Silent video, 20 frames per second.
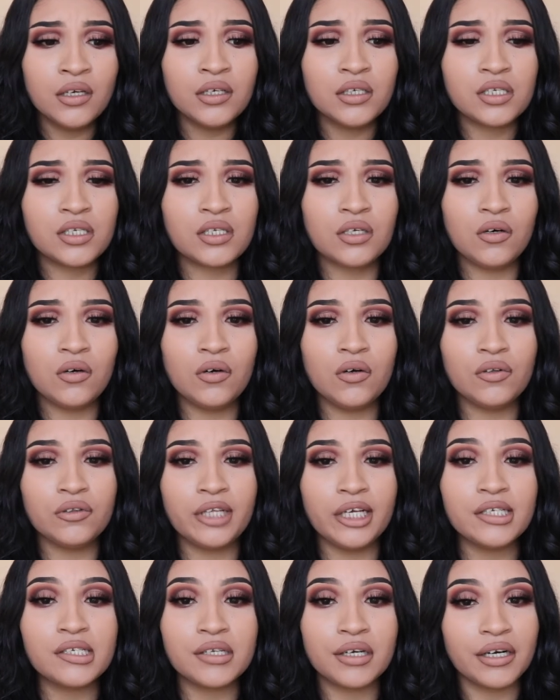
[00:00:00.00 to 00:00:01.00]
So
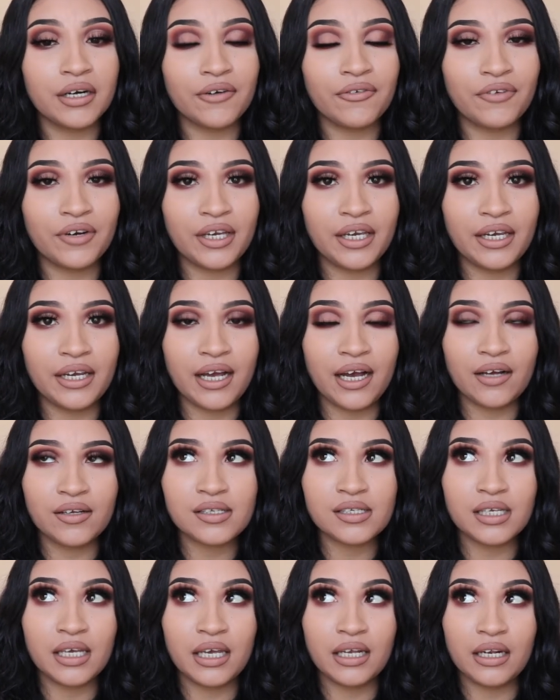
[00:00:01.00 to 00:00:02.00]
they started freaking
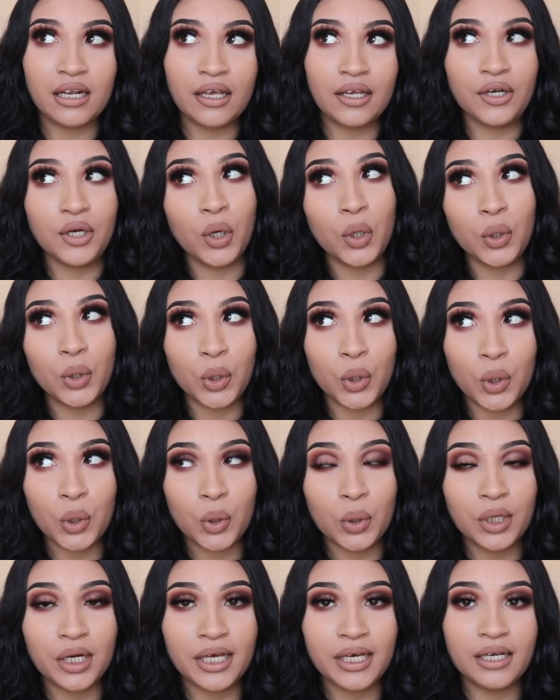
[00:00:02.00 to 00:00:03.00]
out, saying like, no,
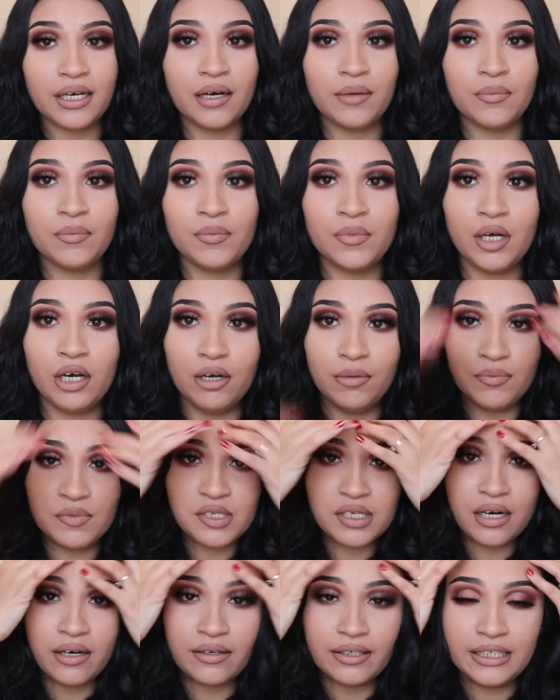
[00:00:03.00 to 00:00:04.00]
like, I'm
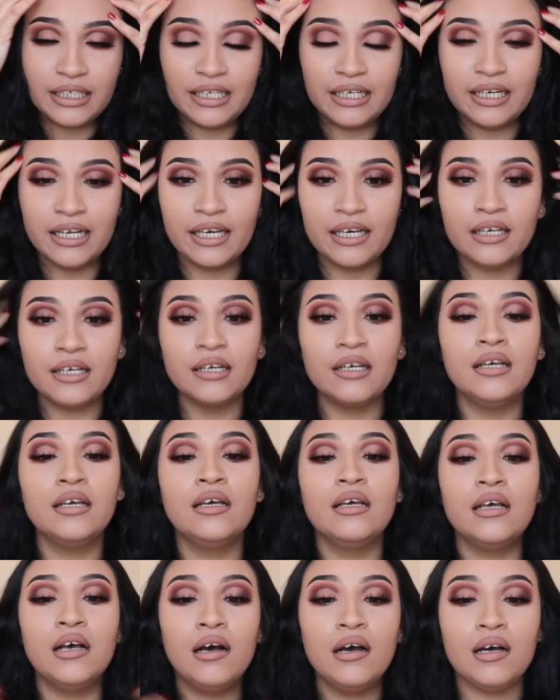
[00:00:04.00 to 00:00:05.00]
sorry. Like,
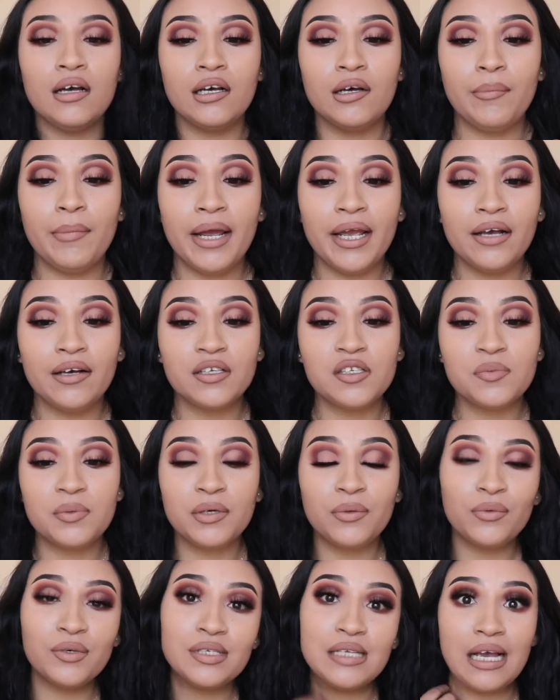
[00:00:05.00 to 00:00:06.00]
my
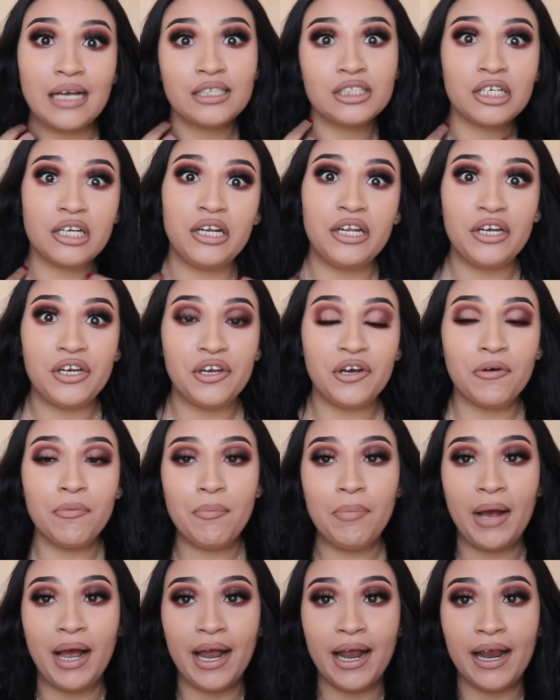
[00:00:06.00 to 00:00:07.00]
husband was actually
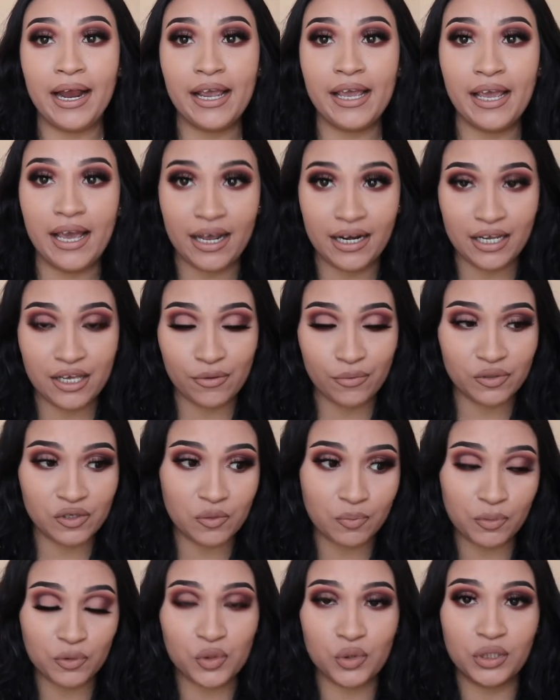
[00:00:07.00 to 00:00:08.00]
nearby and he was
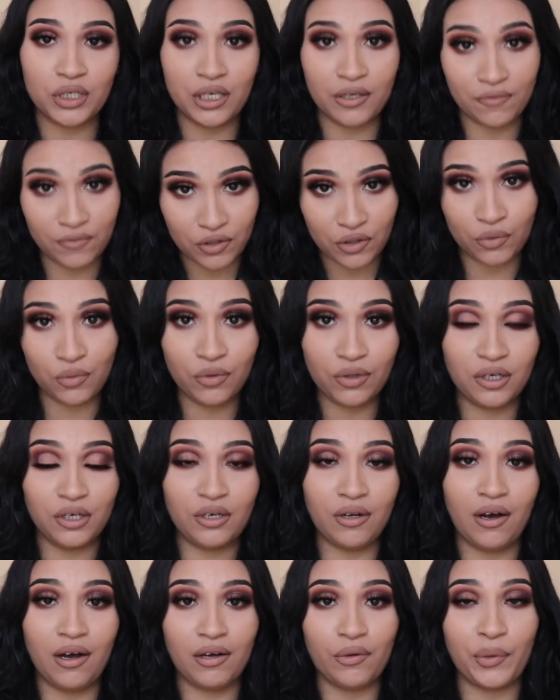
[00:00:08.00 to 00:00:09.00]
supposed to give you the
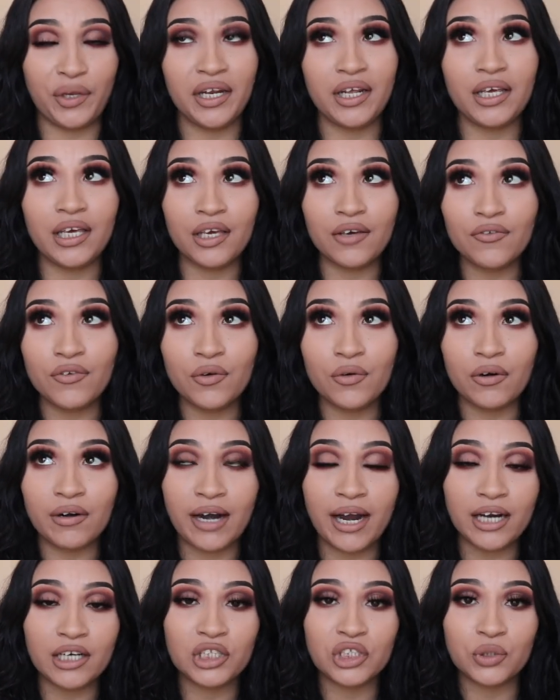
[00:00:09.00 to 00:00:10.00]
dog. We didn't give you our
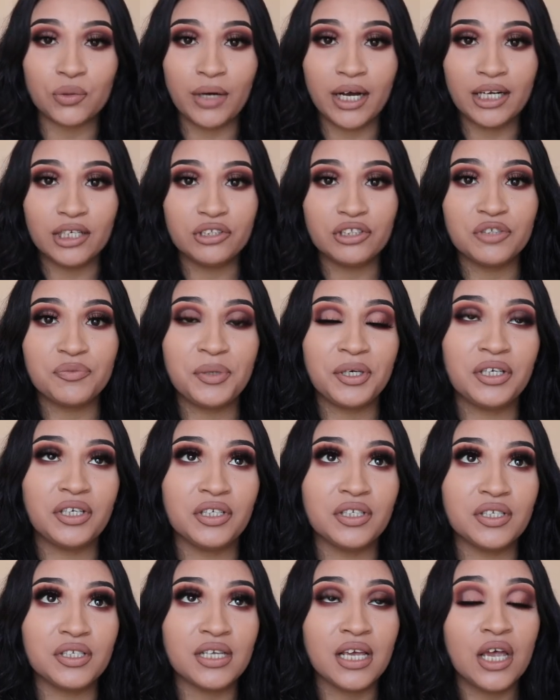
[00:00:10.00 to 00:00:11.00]
actual address
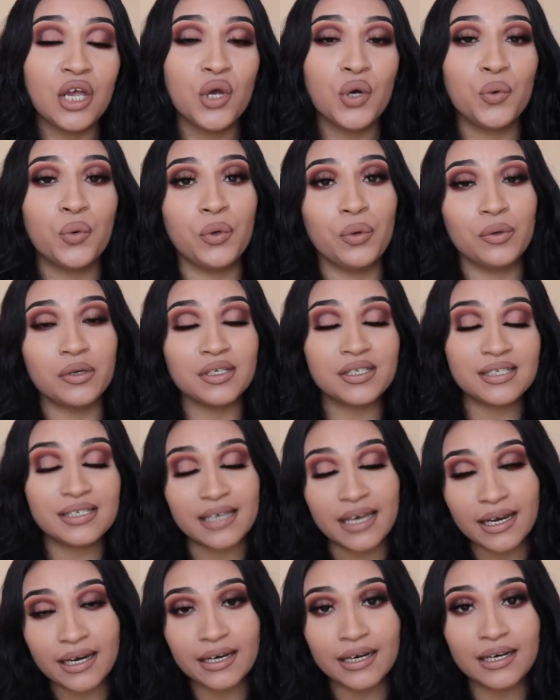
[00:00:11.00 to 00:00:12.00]
because we were
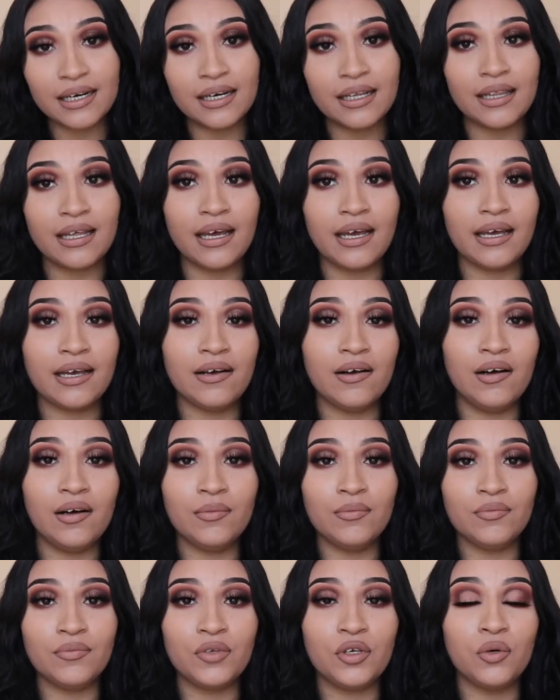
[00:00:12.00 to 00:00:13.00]
scared
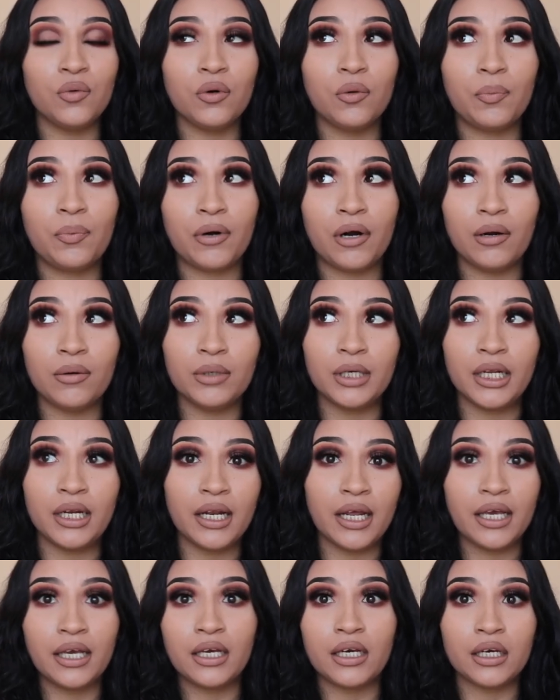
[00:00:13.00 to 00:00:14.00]
that you were probably
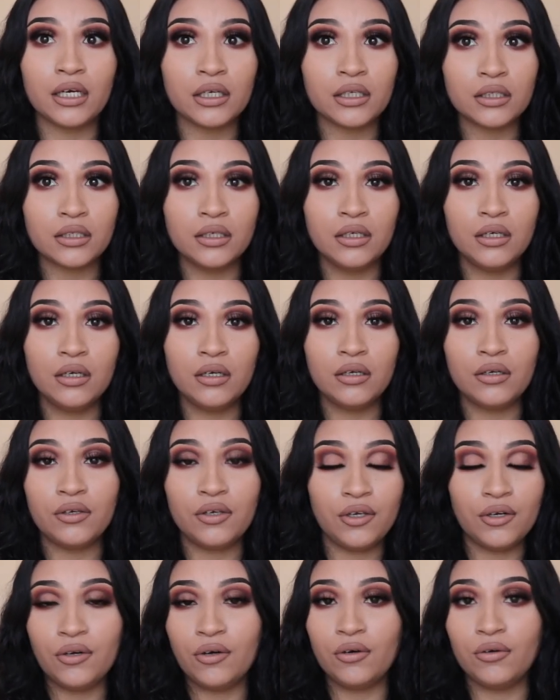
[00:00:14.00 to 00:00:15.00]
like,
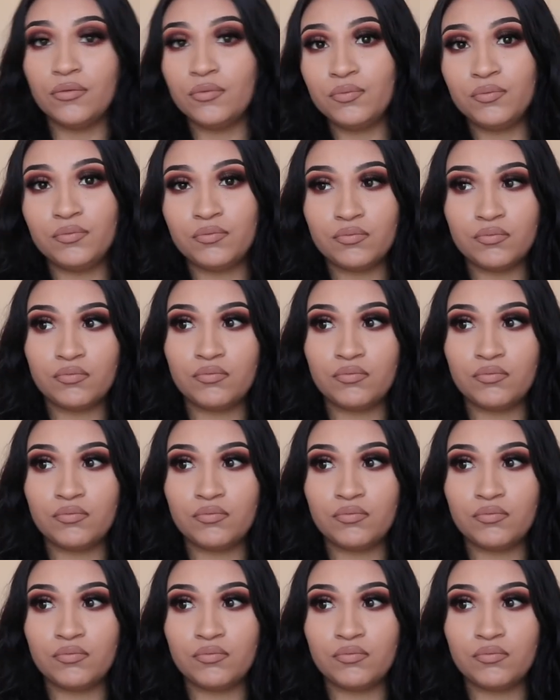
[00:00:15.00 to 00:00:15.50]
you know,